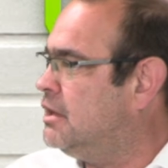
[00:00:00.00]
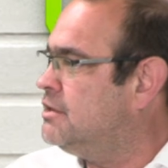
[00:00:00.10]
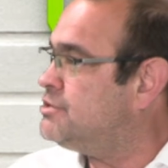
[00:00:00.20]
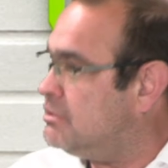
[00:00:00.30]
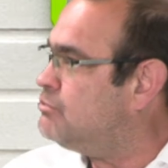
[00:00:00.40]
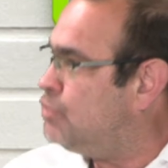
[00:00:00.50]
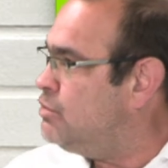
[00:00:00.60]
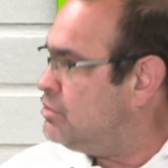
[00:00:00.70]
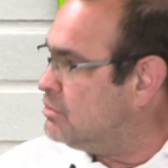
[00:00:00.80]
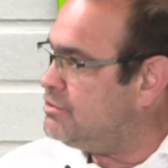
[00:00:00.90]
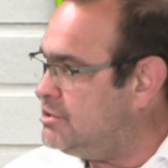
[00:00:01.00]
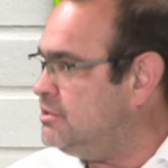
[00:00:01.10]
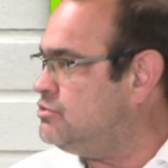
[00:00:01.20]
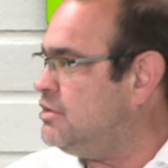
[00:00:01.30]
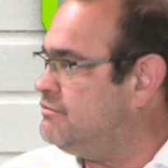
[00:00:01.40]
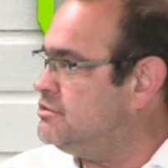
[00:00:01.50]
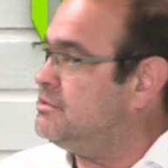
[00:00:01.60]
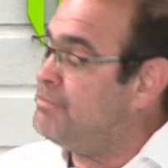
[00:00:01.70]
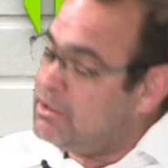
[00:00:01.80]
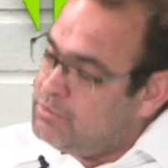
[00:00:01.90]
So we will continue to have this debate.